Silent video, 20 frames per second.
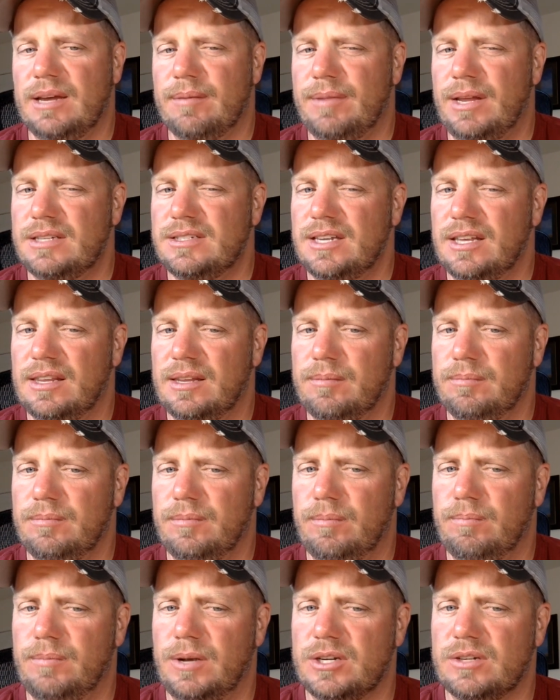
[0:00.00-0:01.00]
I'm not seeing
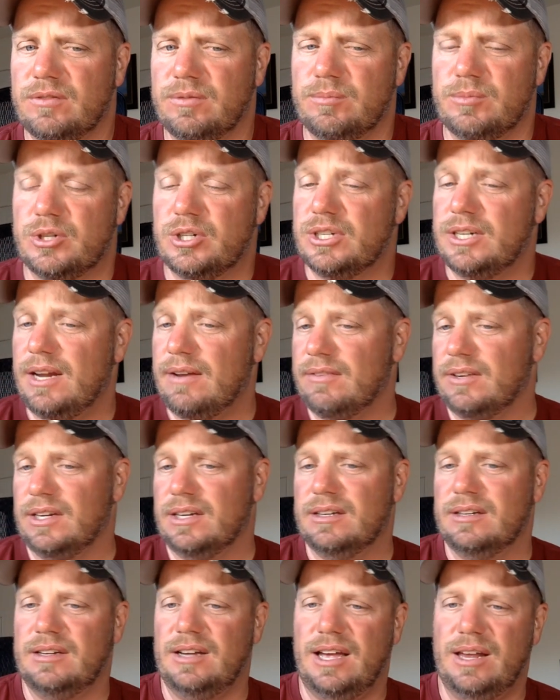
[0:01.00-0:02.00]
much from
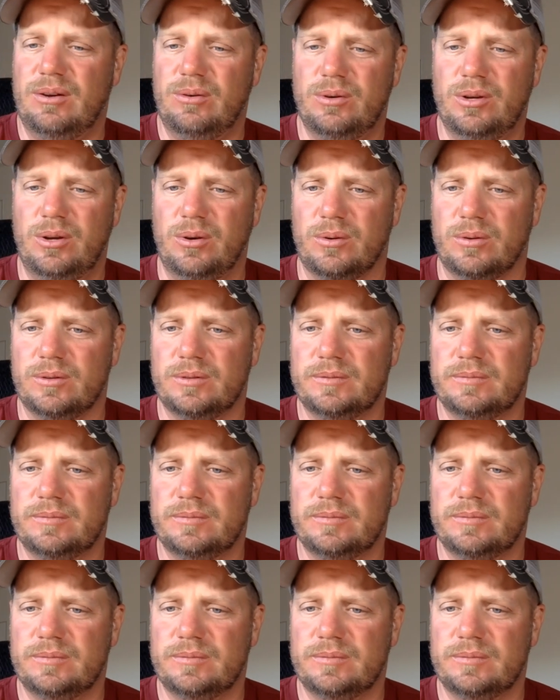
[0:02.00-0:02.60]
Chevy. I don't know.